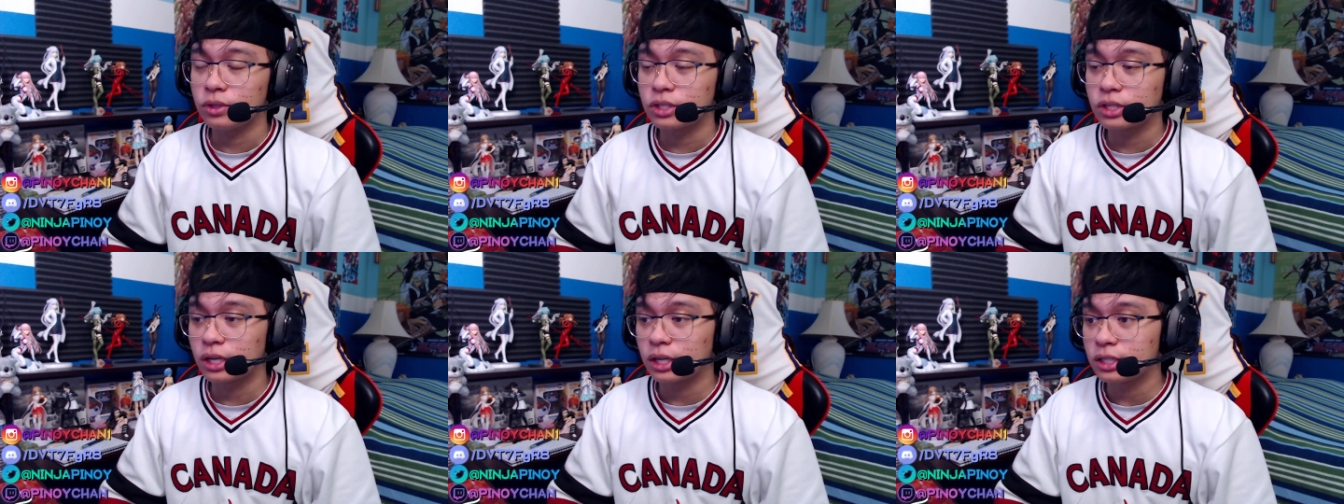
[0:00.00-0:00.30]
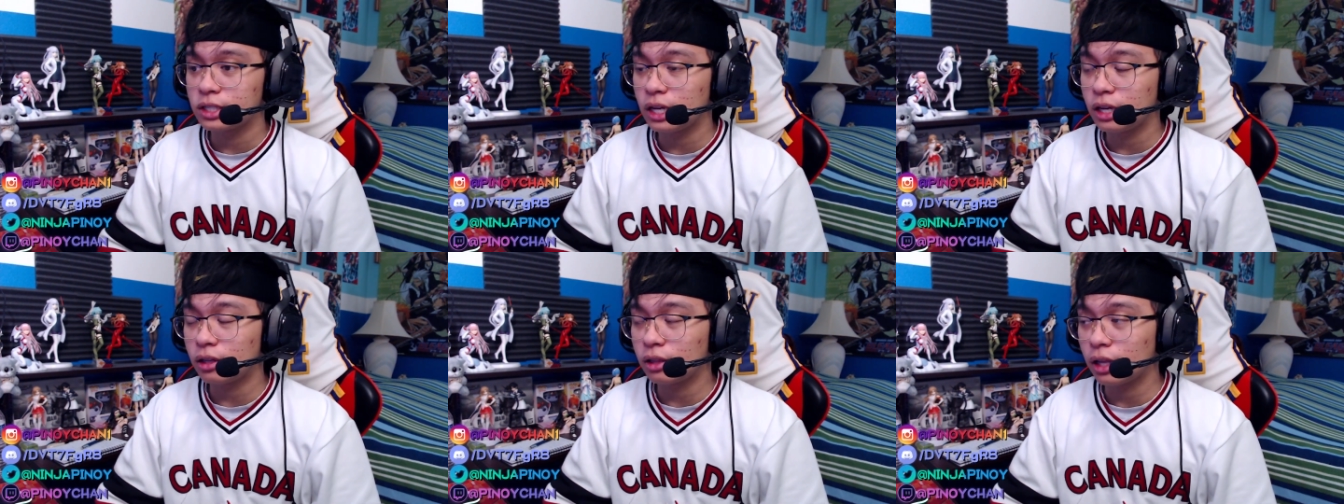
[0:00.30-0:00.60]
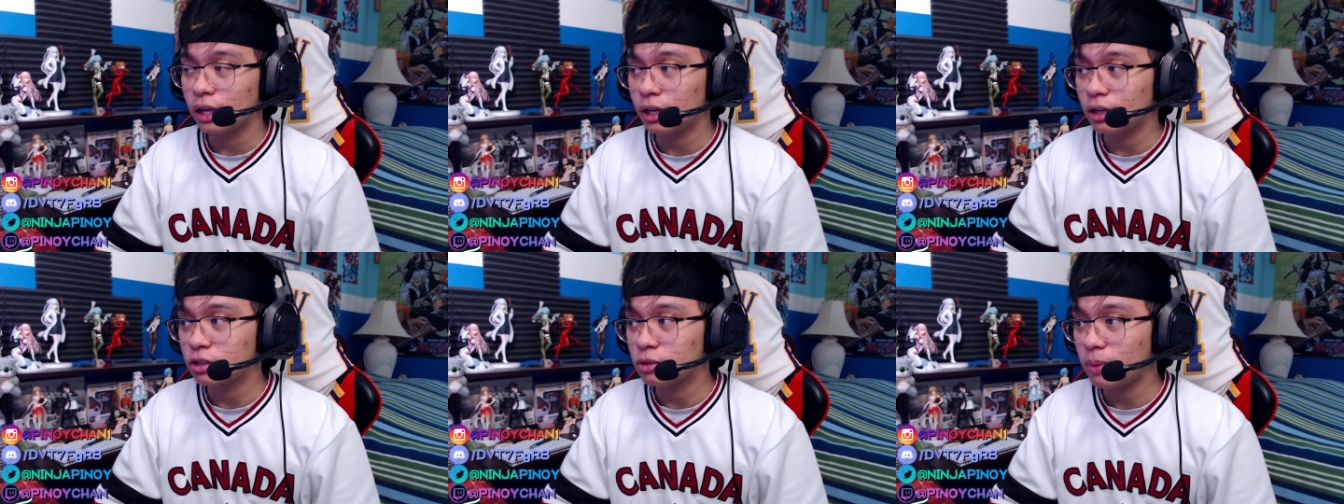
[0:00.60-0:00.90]
is gonna take
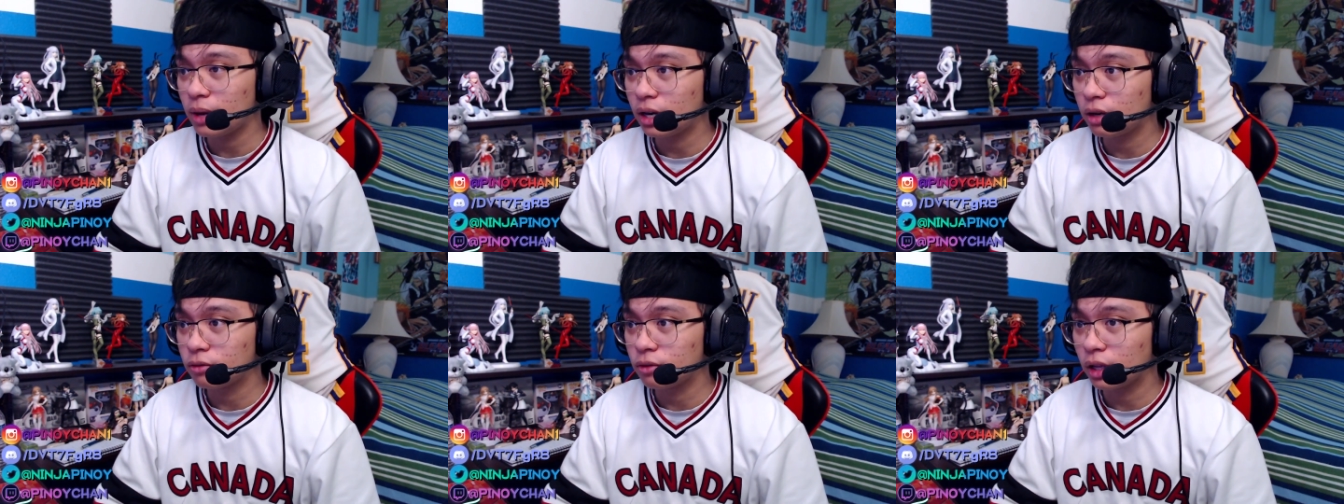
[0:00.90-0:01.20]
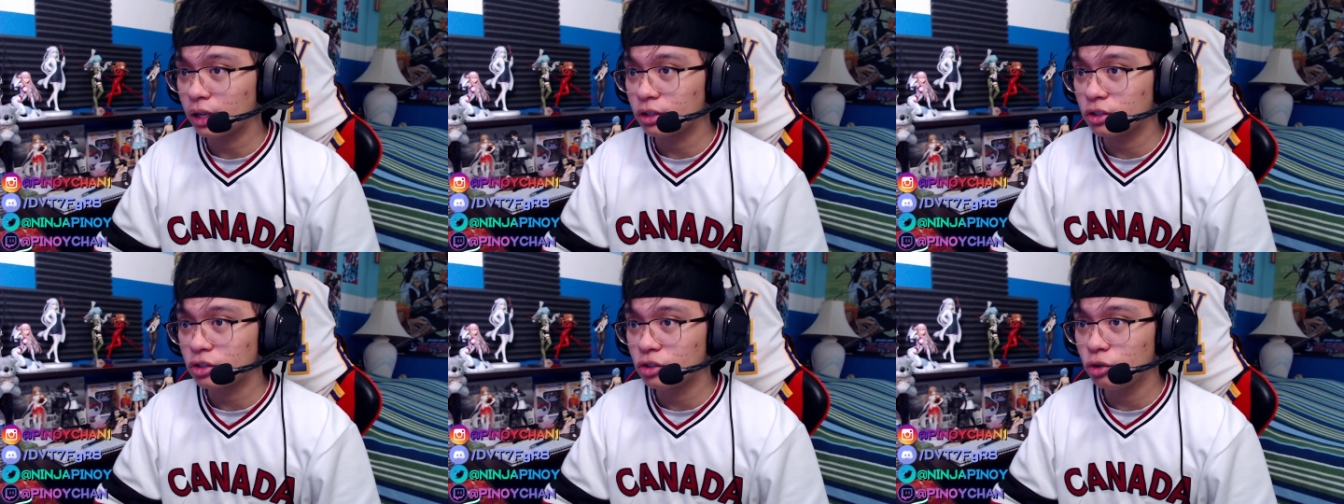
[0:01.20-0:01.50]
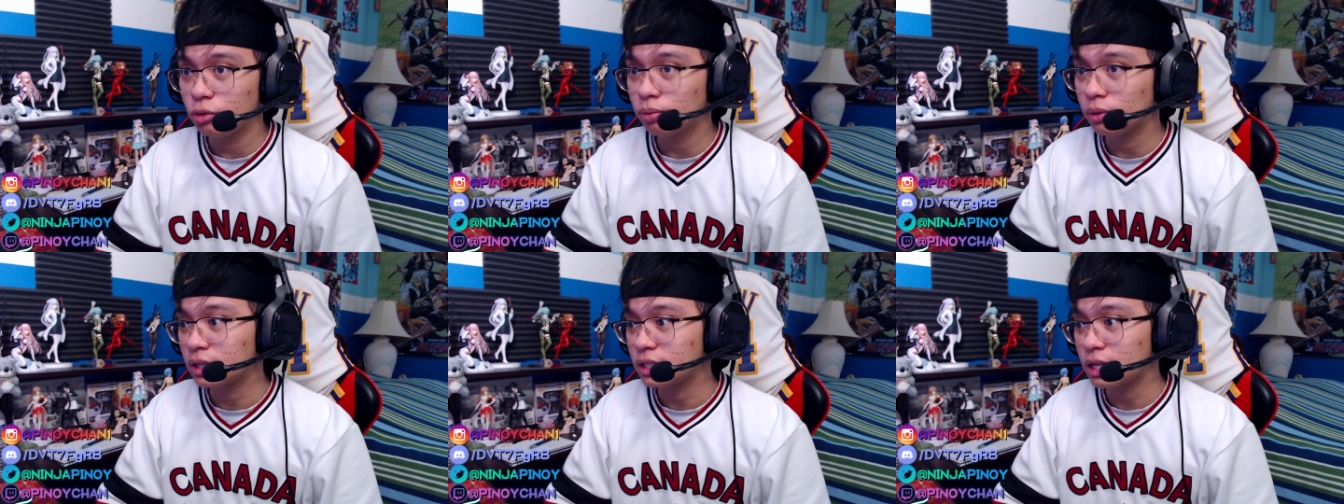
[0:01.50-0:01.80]
like a span of like two
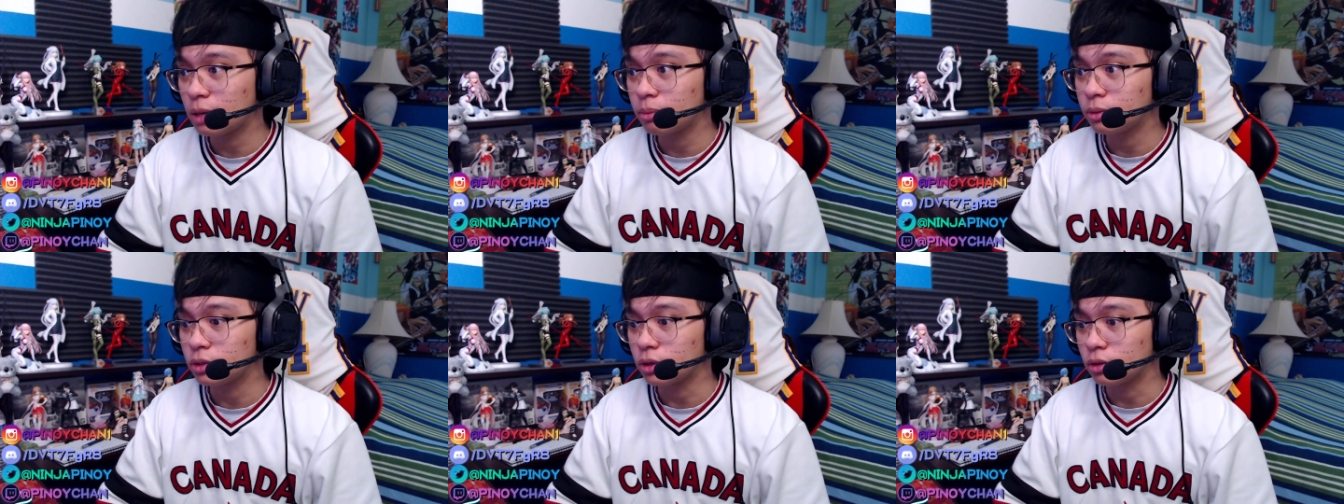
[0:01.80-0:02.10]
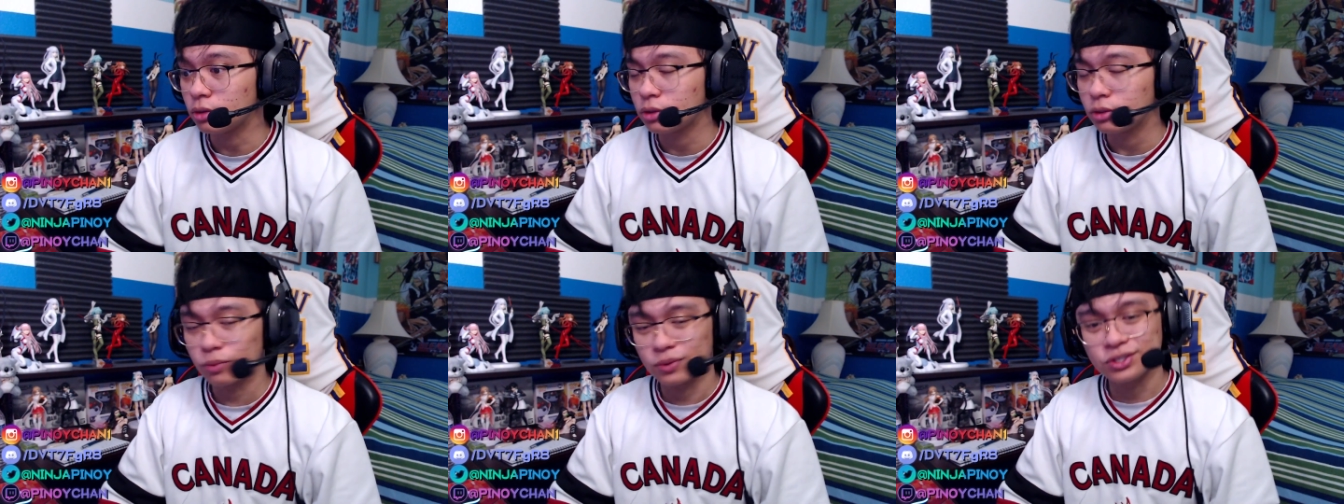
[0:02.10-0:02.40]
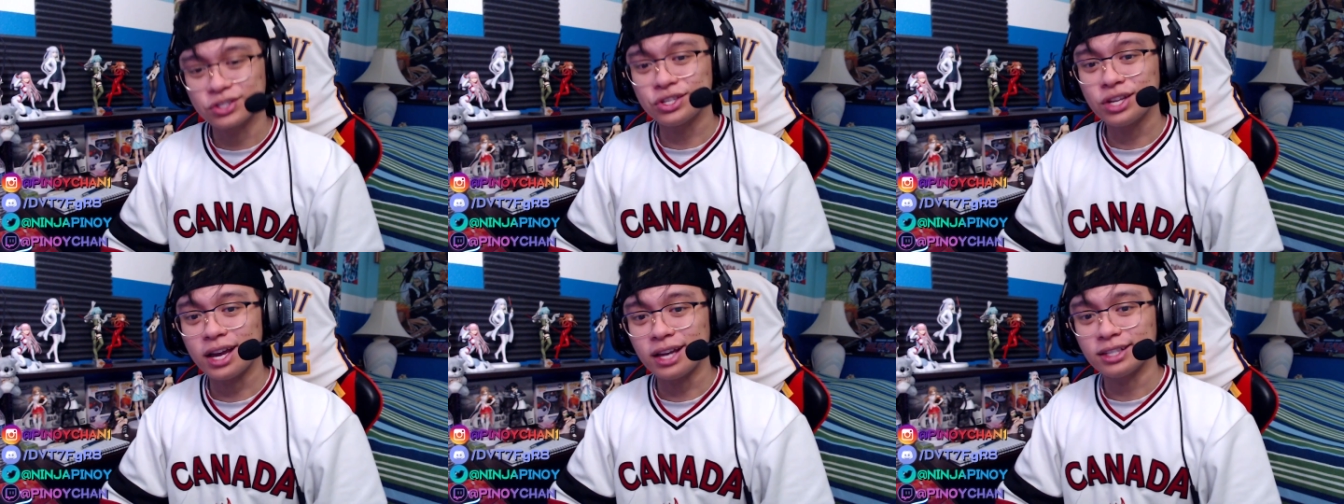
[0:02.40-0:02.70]
plus episodes, which
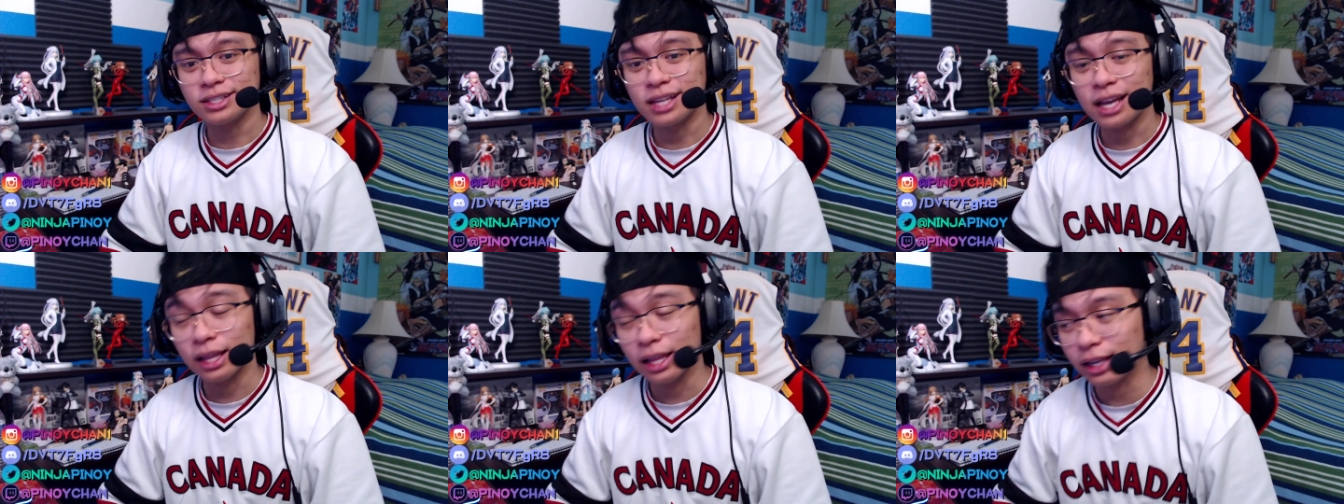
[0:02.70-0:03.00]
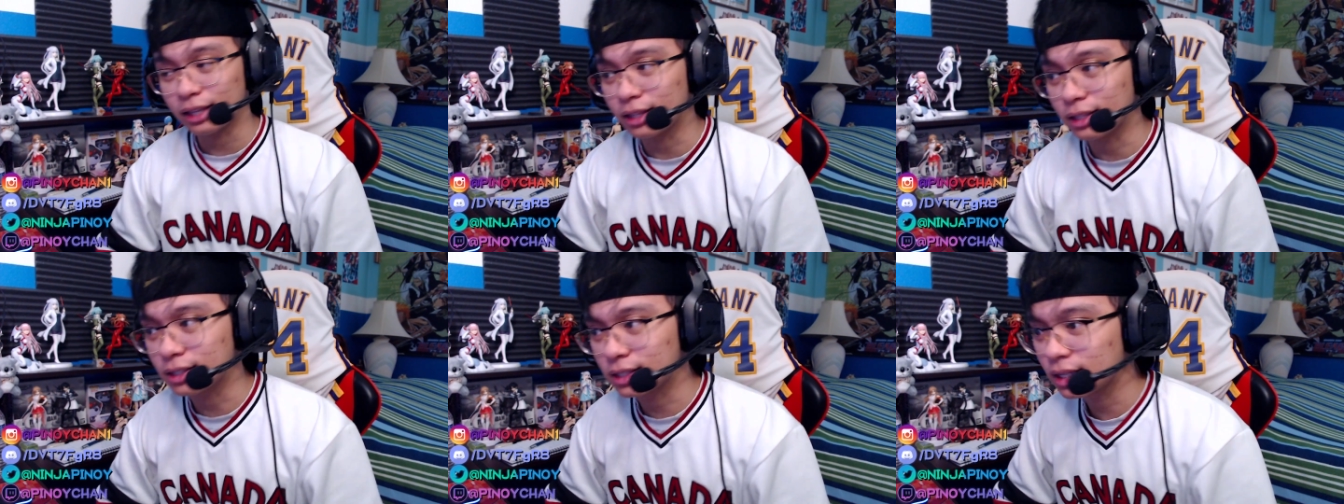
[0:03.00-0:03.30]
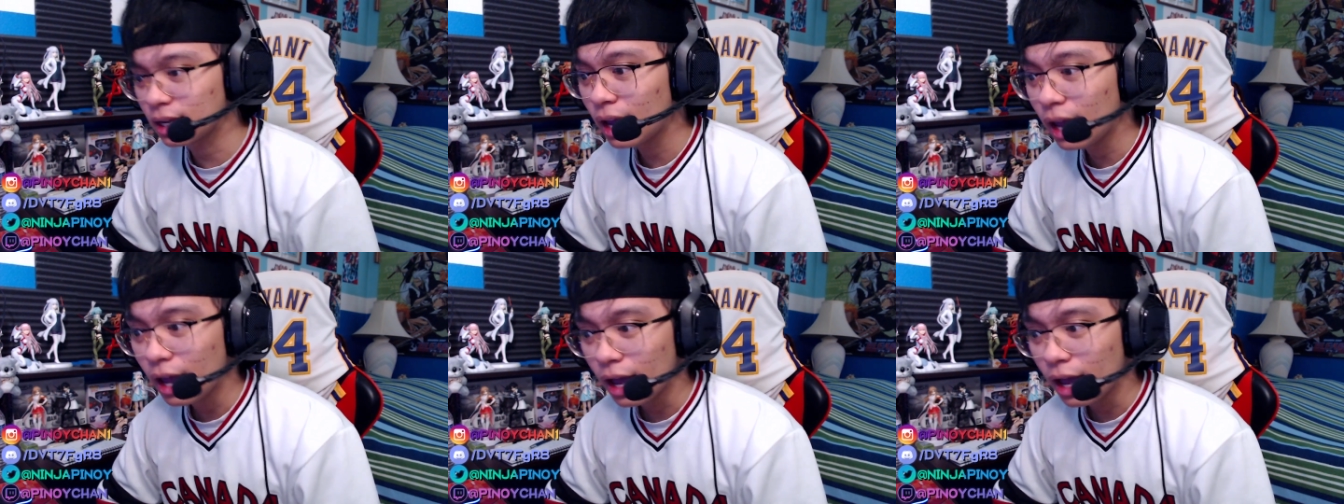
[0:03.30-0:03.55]
is nice. I like this.